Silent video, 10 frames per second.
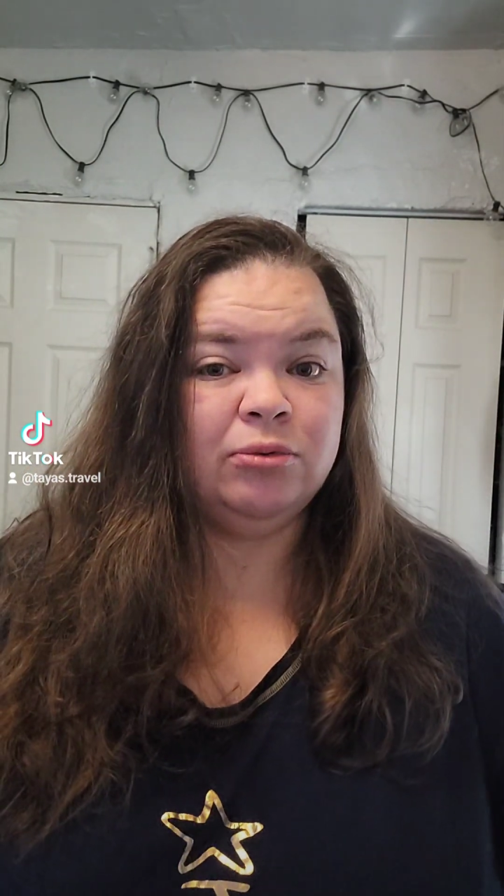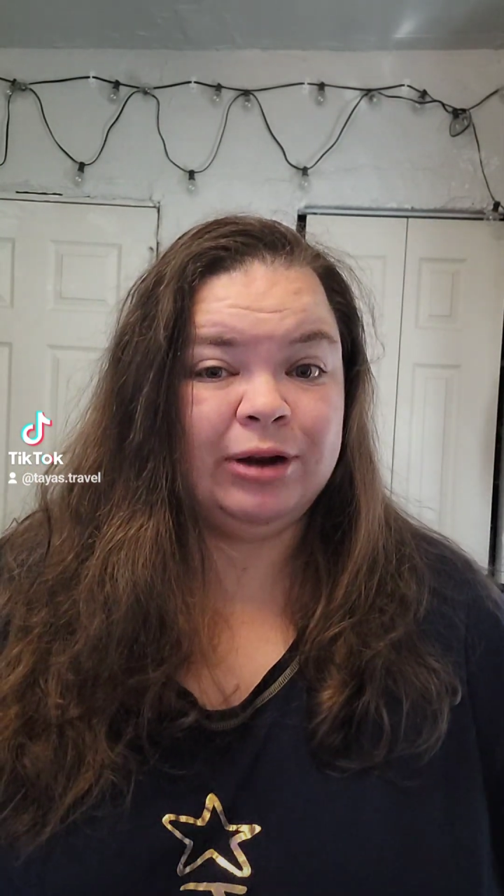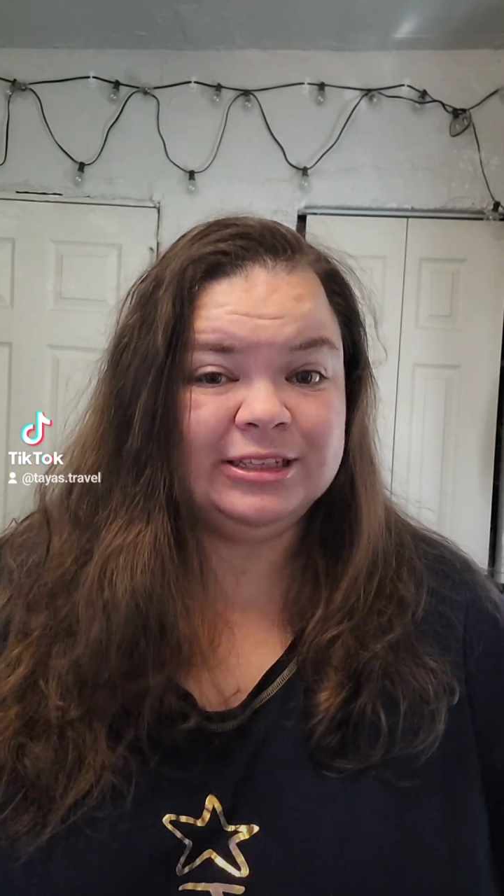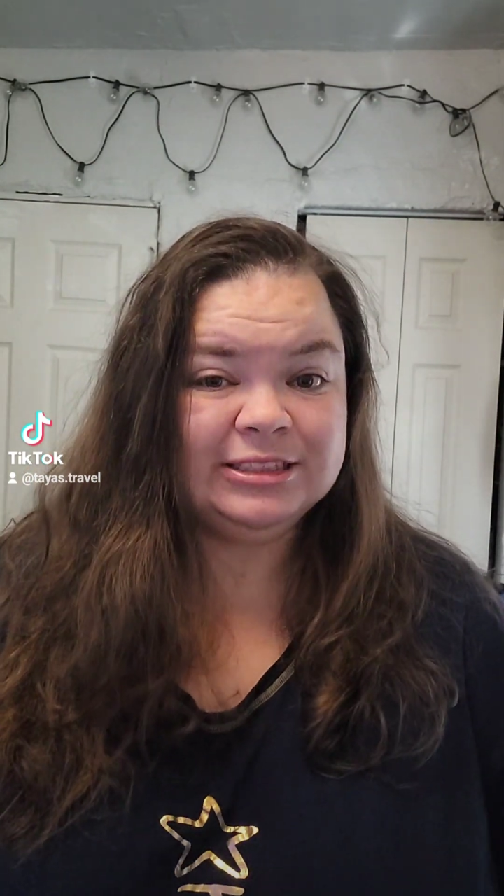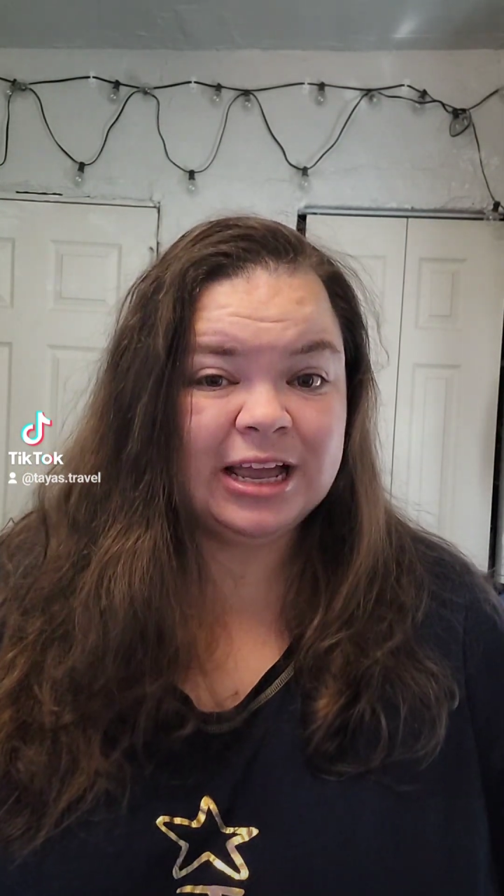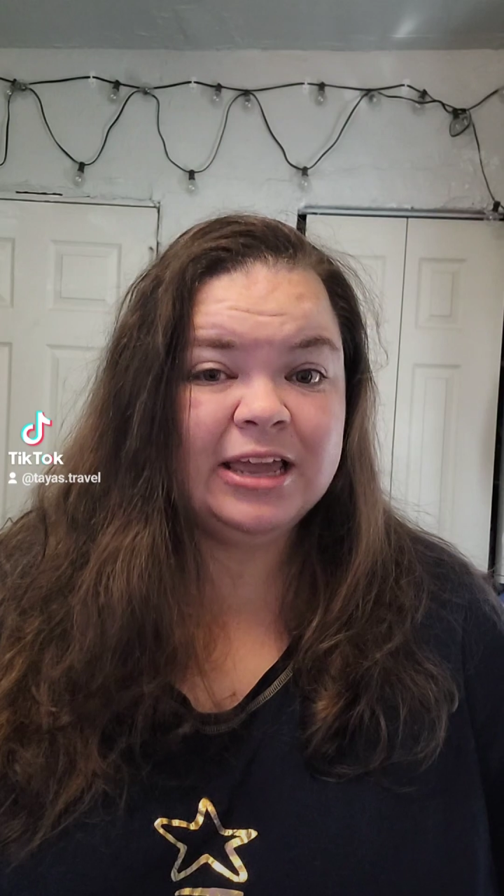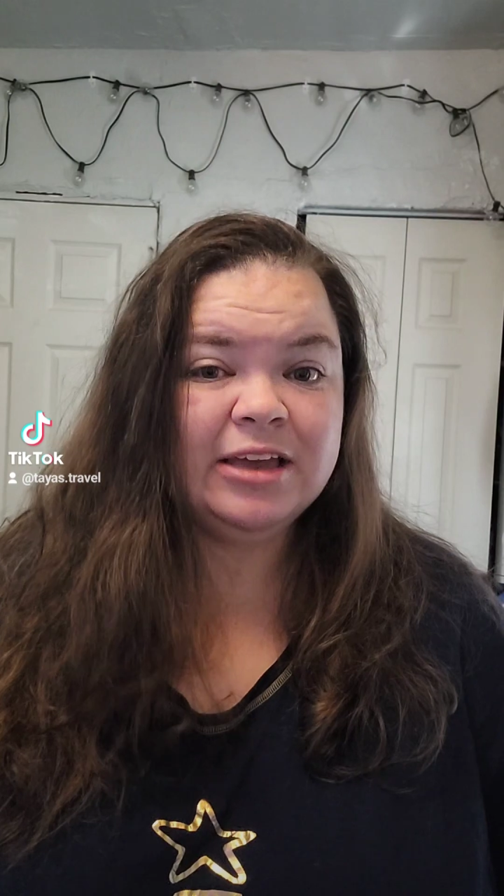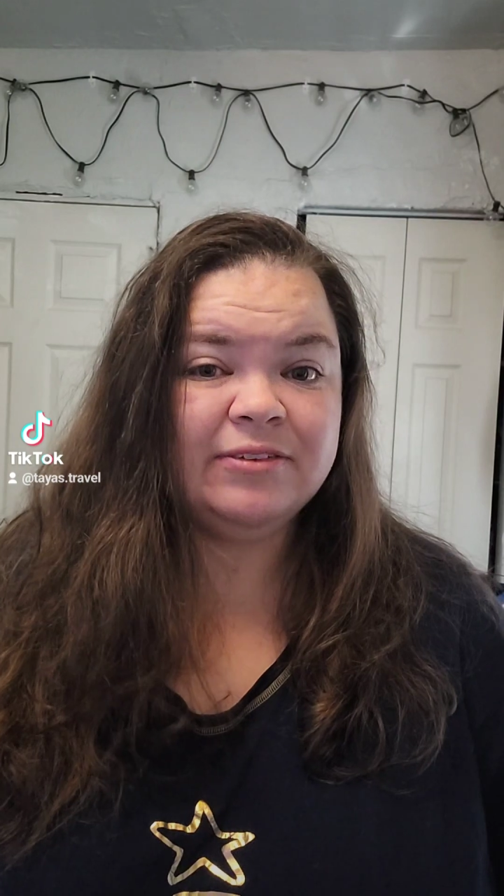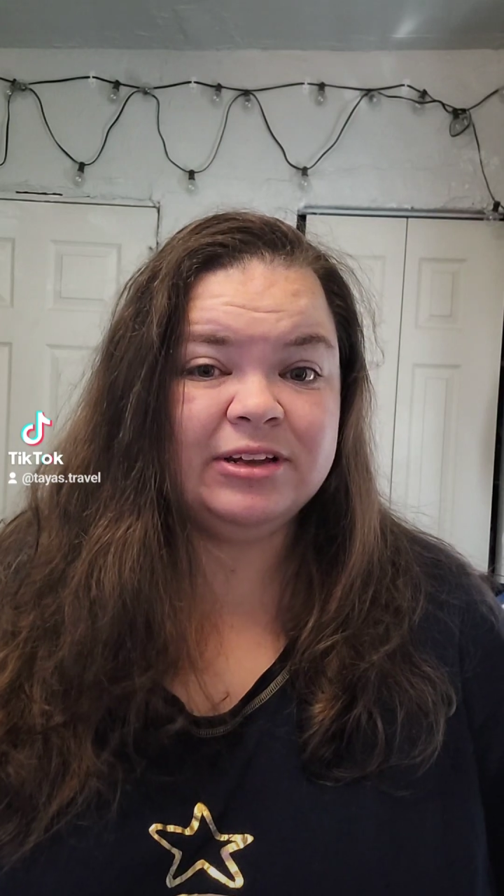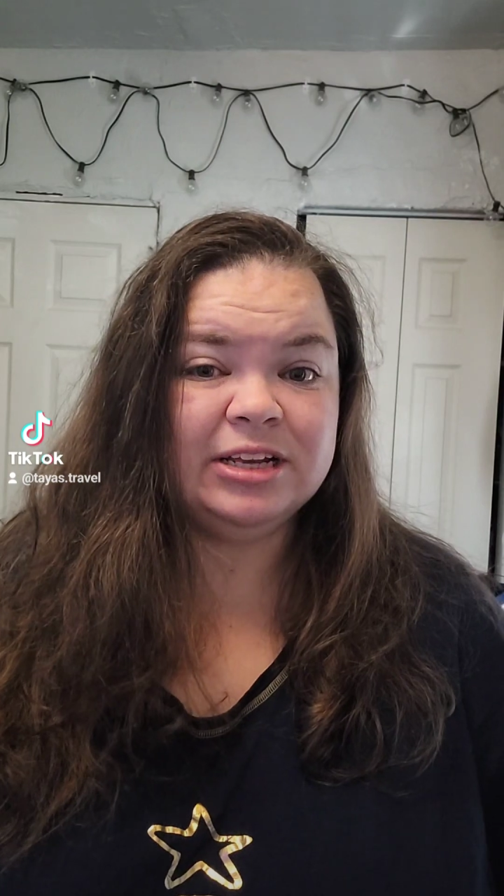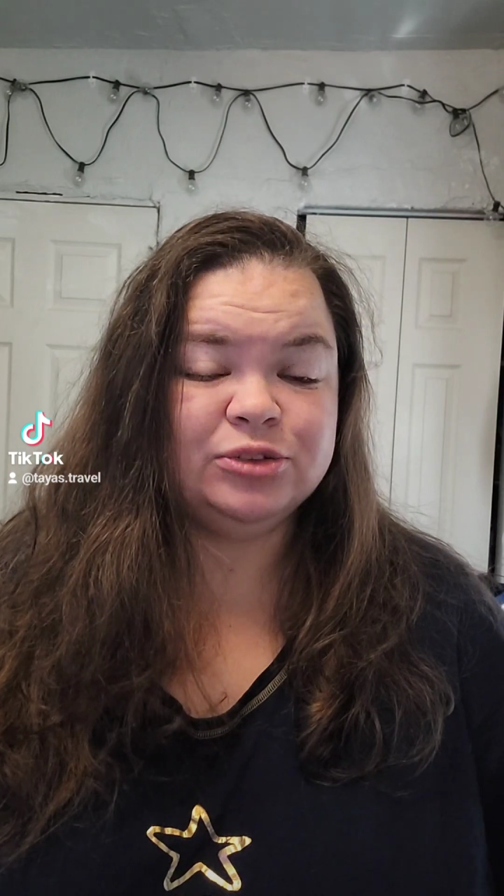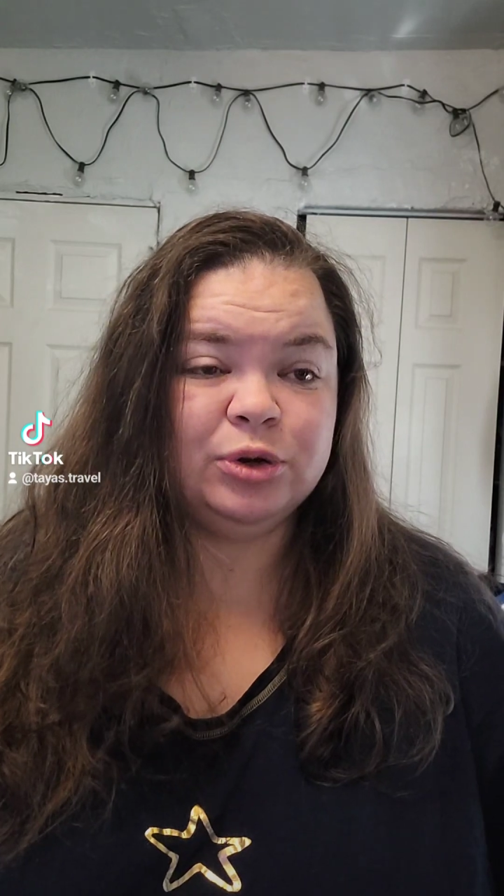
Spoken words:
rest day if it doesn't